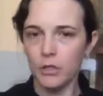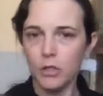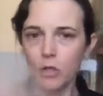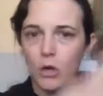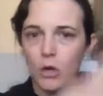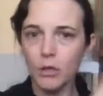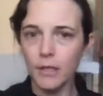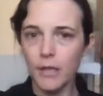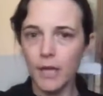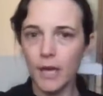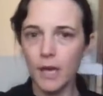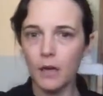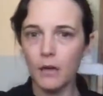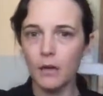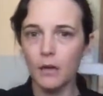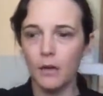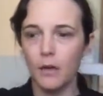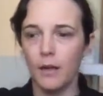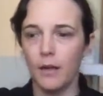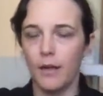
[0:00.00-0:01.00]
toddler,
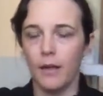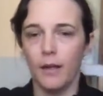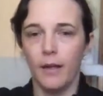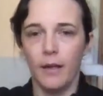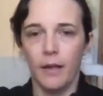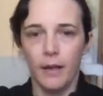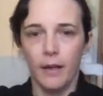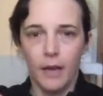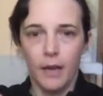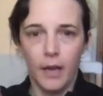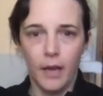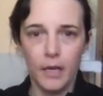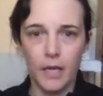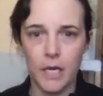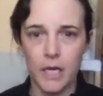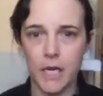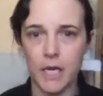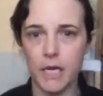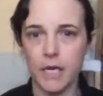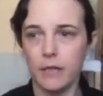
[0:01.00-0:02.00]
and
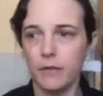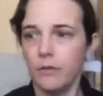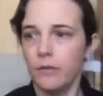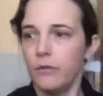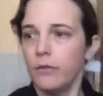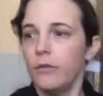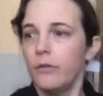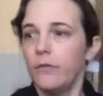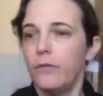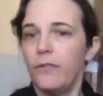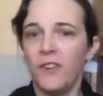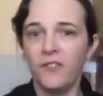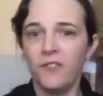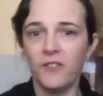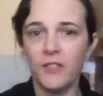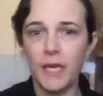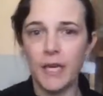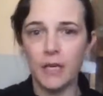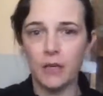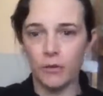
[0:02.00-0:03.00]
you need
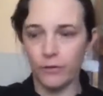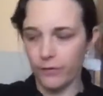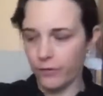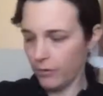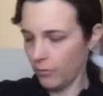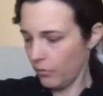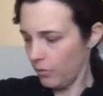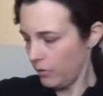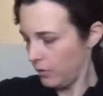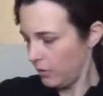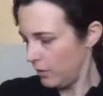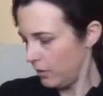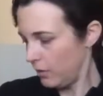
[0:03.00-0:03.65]
15 of them.